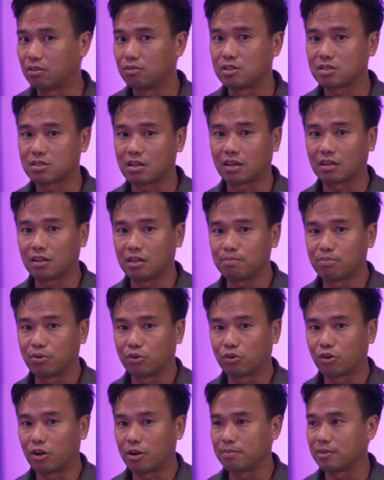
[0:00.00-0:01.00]
recycling
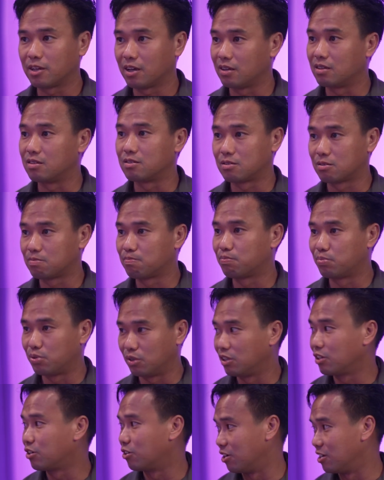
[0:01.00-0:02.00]
program there is
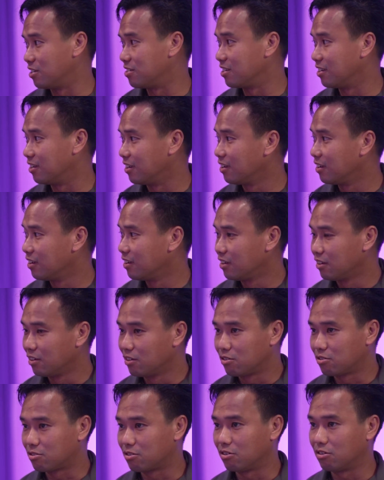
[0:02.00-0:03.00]
pretty crazy.
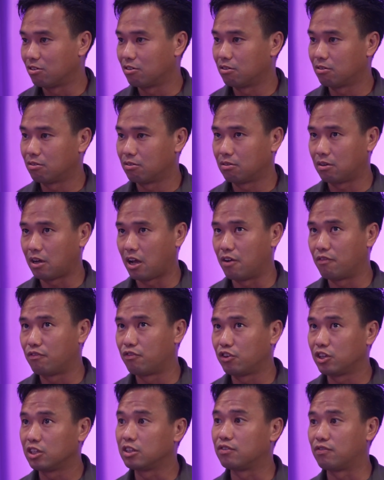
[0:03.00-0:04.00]
So
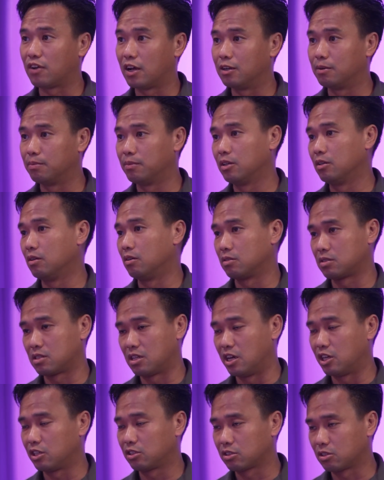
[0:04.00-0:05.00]
every development or
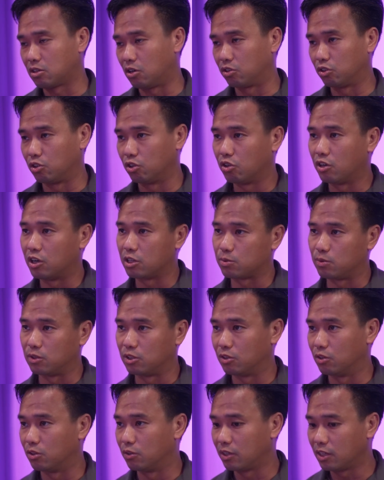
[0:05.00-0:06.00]
slash condo as we
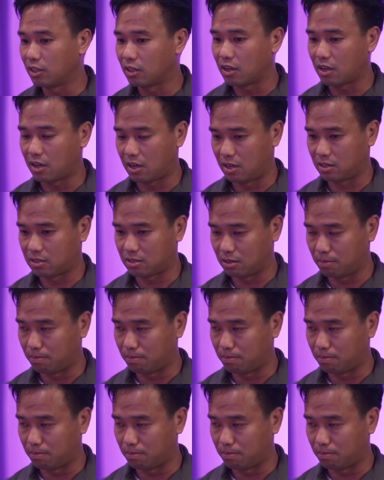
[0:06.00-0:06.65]
know it has a